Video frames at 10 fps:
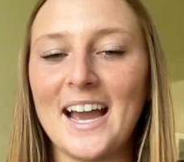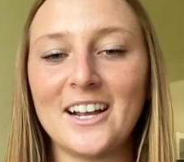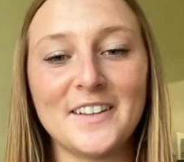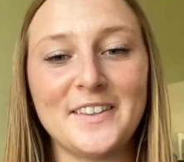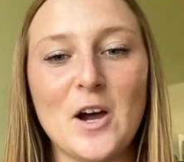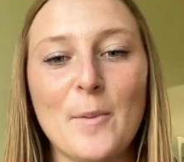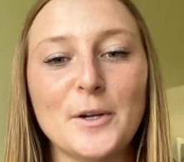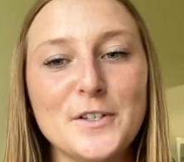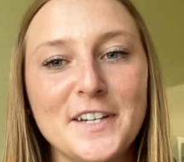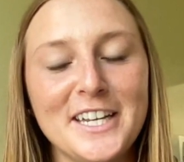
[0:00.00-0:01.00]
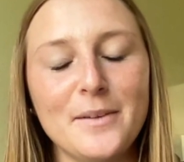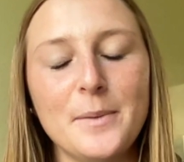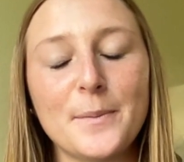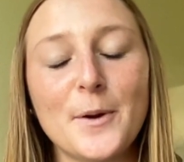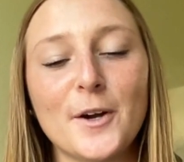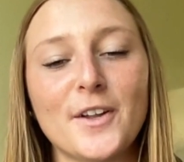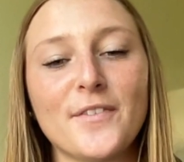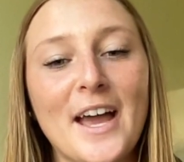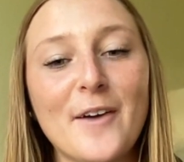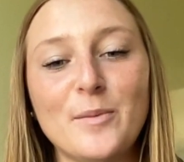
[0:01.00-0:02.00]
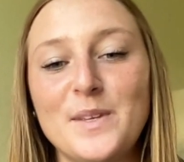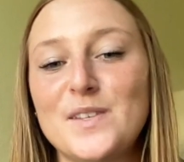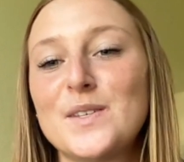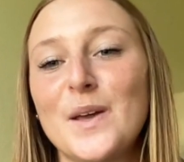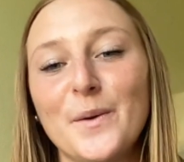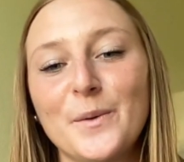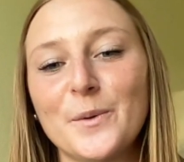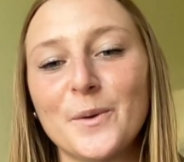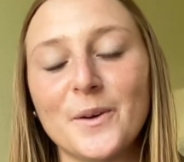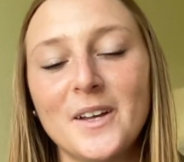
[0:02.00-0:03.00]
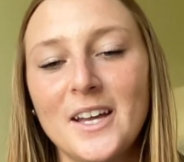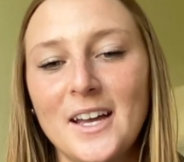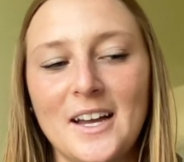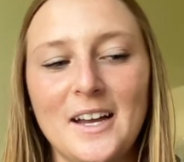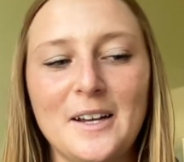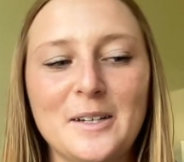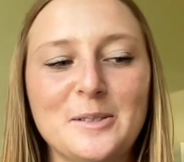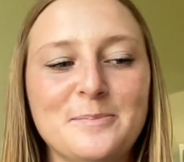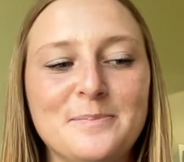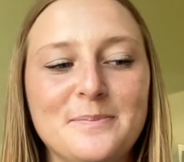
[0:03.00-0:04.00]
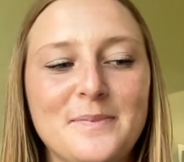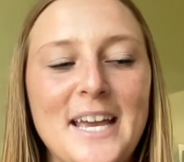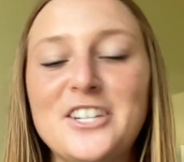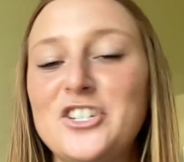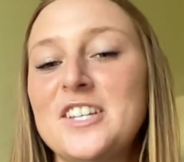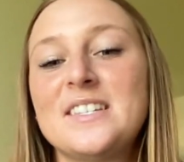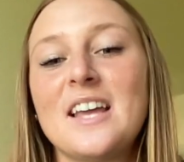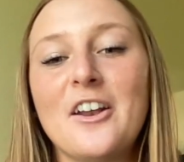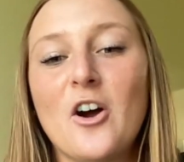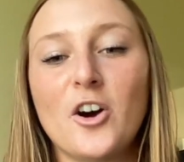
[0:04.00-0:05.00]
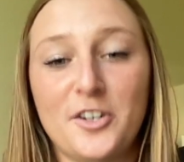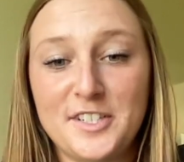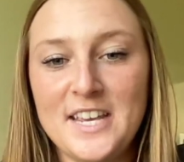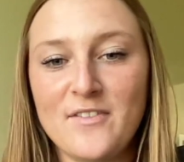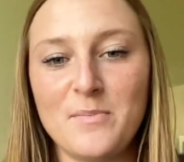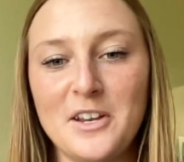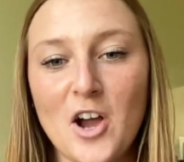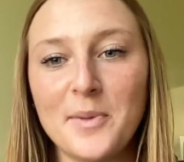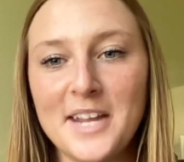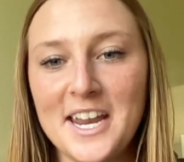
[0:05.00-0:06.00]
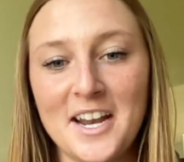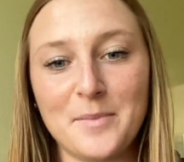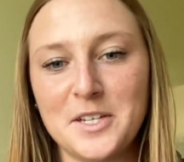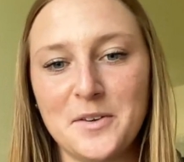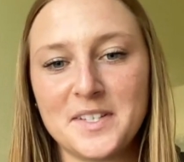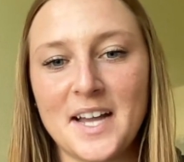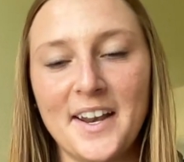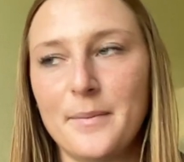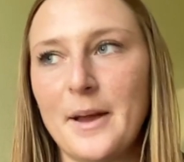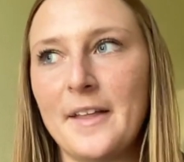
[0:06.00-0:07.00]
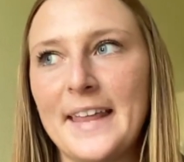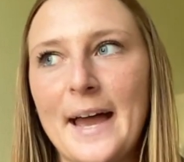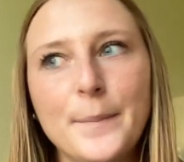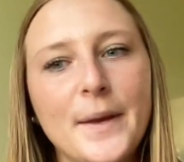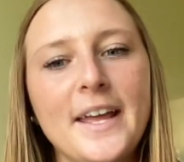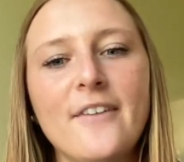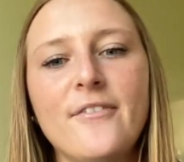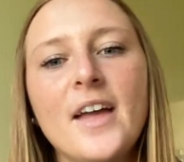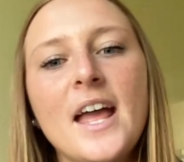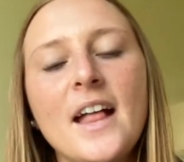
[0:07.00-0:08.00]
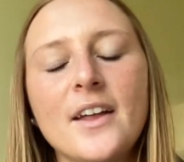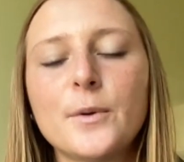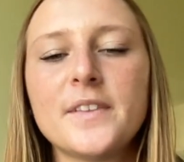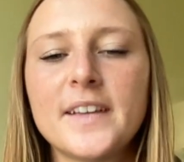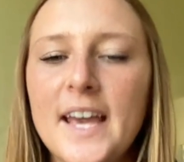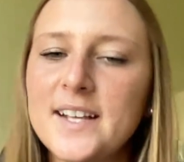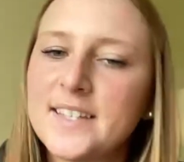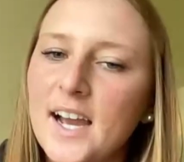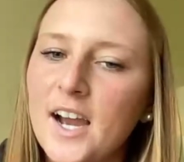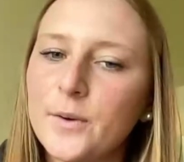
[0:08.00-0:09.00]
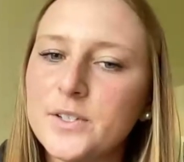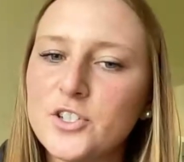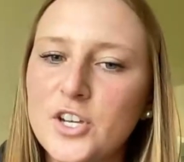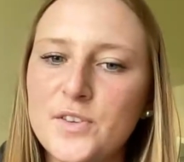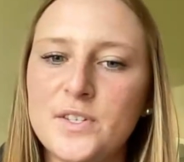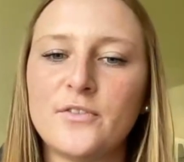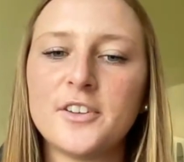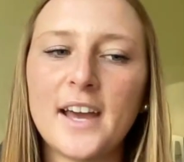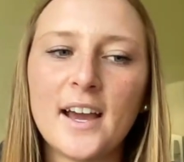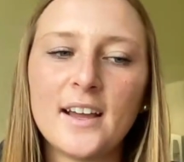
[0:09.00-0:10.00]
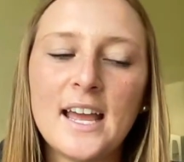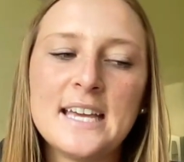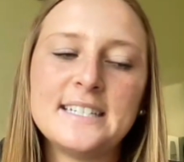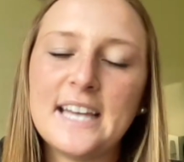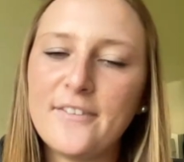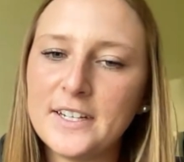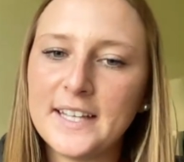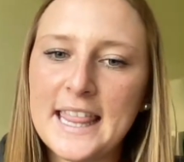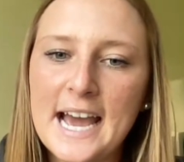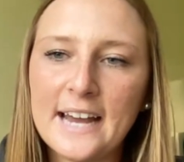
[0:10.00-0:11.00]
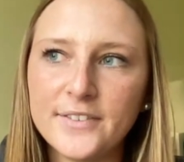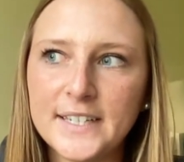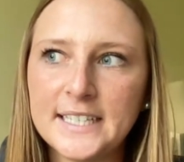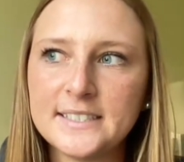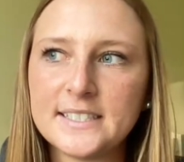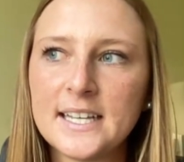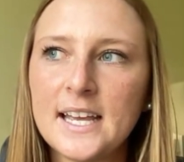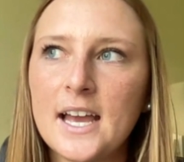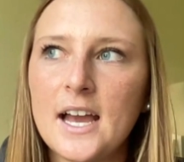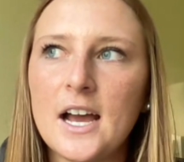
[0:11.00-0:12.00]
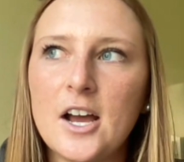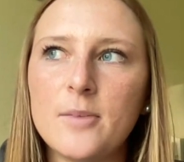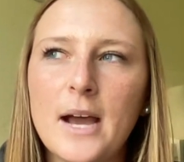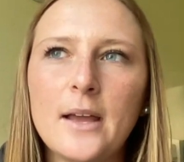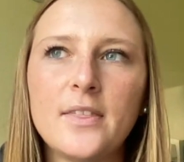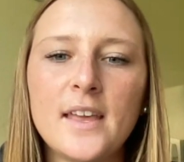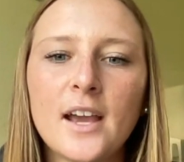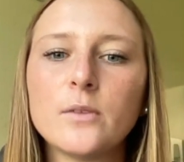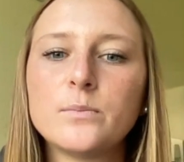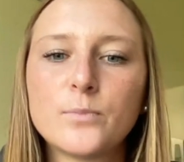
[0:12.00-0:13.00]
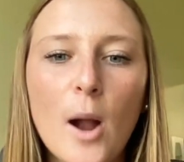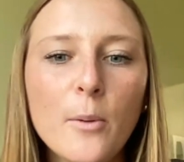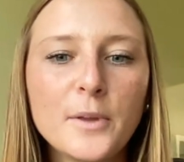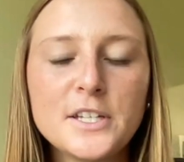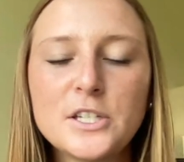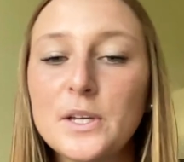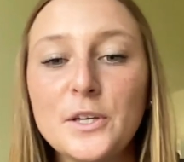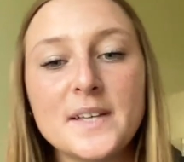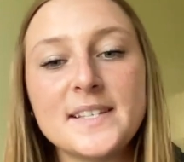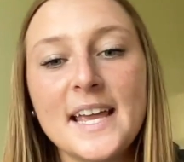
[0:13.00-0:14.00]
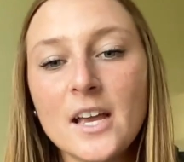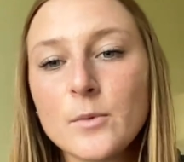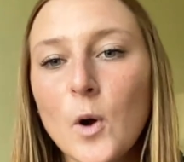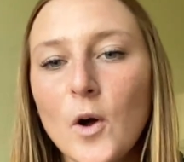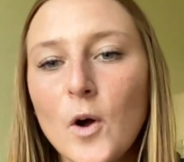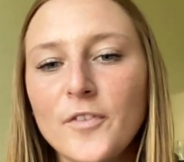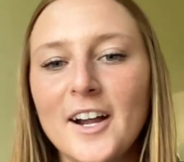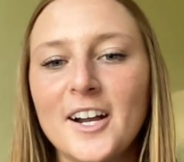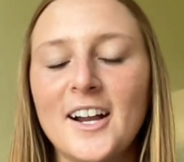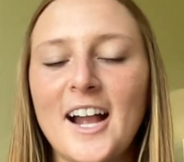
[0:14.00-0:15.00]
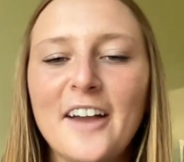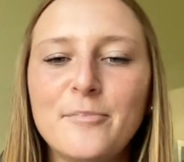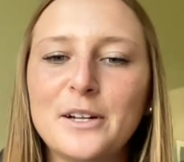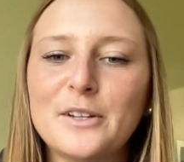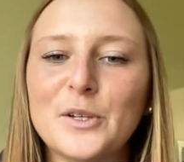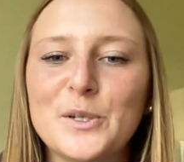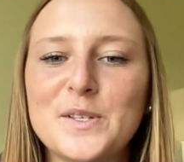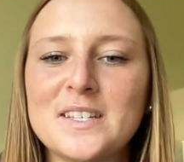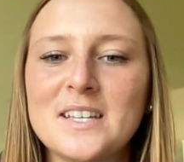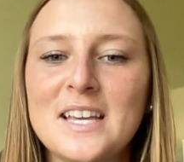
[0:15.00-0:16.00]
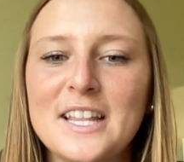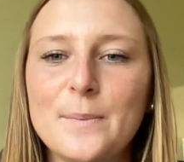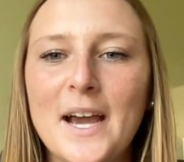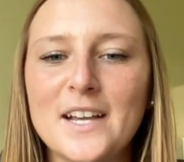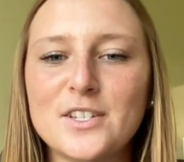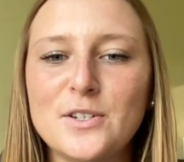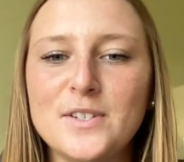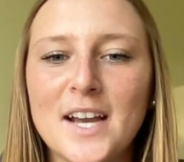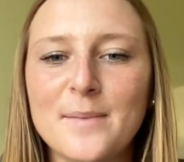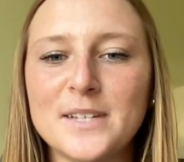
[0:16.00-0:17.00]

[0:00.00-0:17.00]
I got the opportunity to be a part of, that would be so cool. It's just an honor to even be nominated. I'm so excited about that. But if that were the case that I was chosen for that, definitely that event. I think I'll probably do a USAM qualifier. I've been close the past 2 times